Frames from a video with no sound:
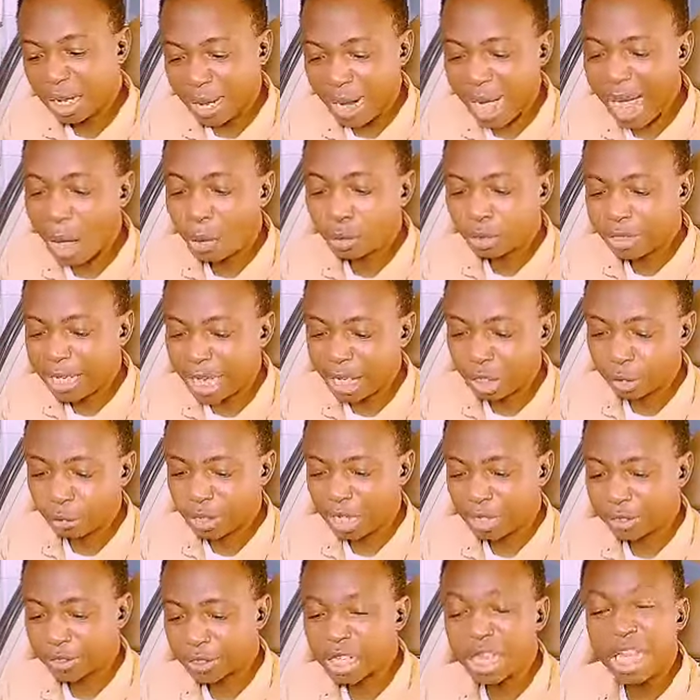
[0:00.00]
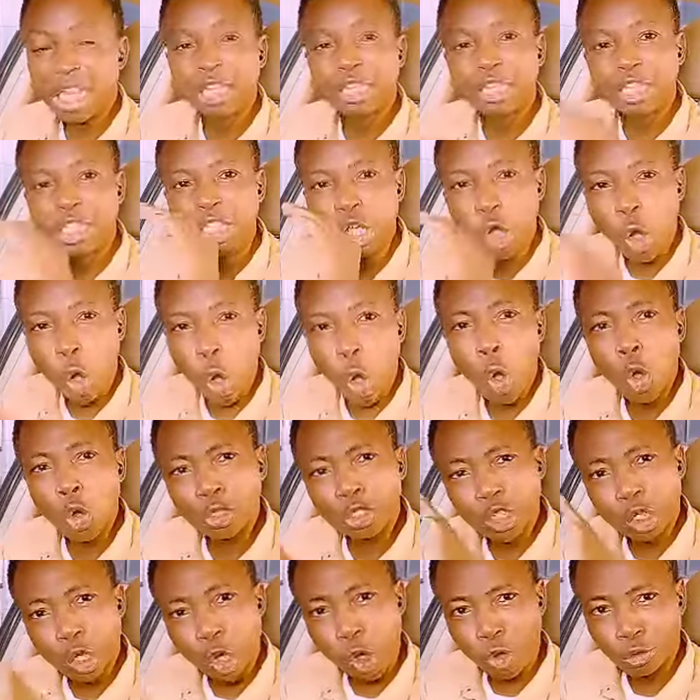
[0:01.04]
I'll tell you this, the
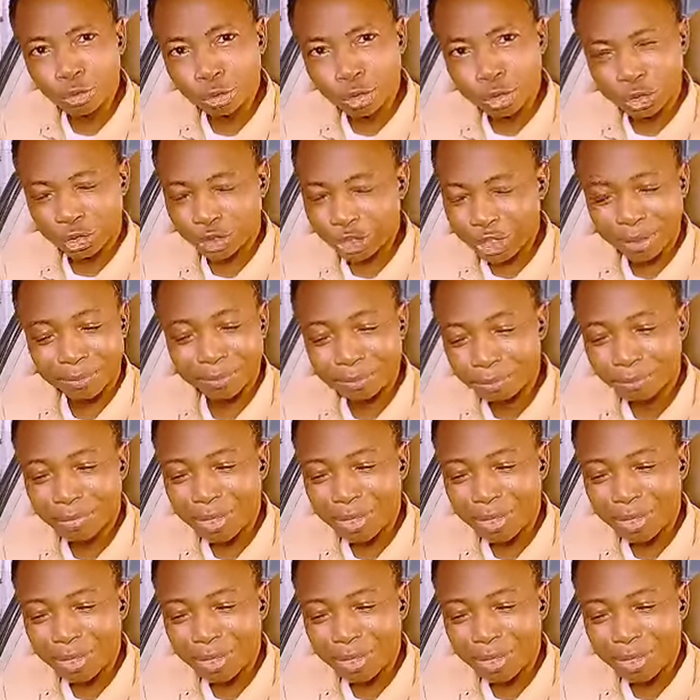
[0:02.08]
old country